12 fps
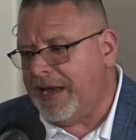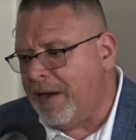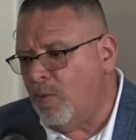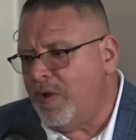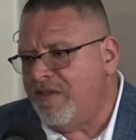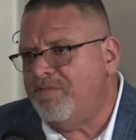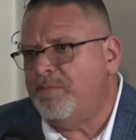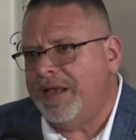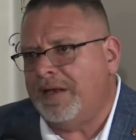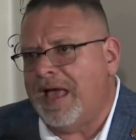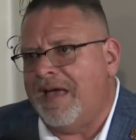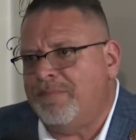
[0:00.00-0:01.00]
and we've
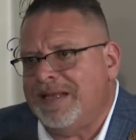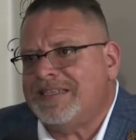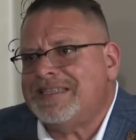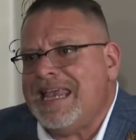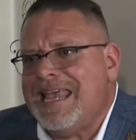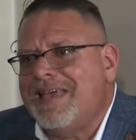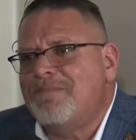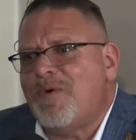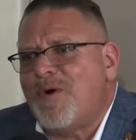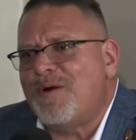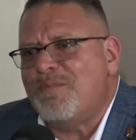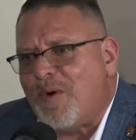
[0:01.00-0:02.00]
been I've been seeing him
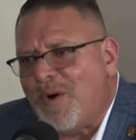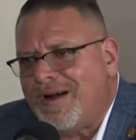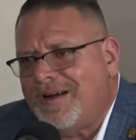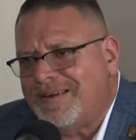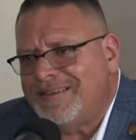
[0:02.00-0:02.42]
more and more